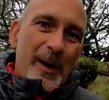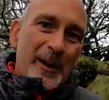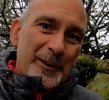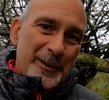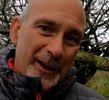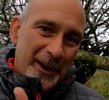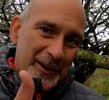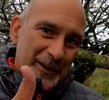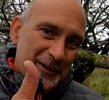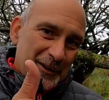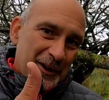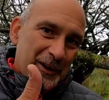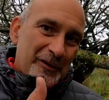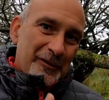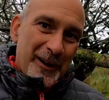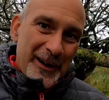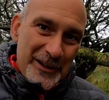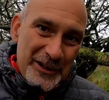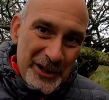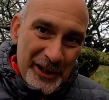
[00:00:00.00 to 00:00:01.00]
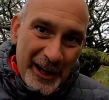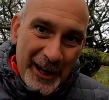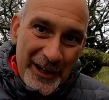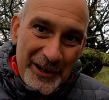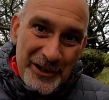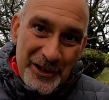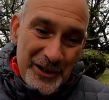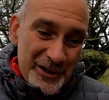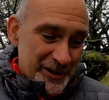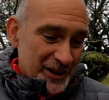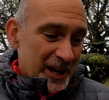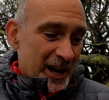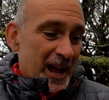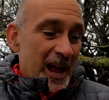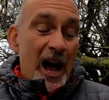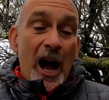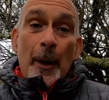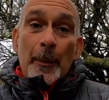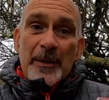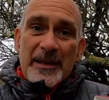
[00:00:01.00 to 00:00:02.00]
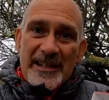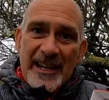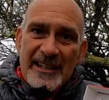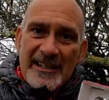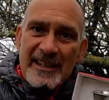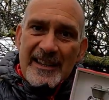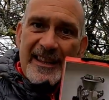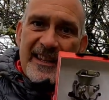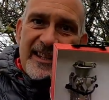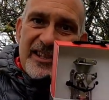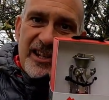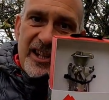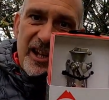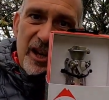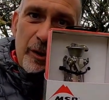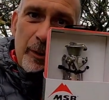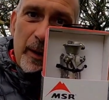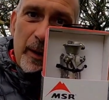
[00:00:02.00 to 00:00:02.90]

Well done, congratulations. I'll be sending this to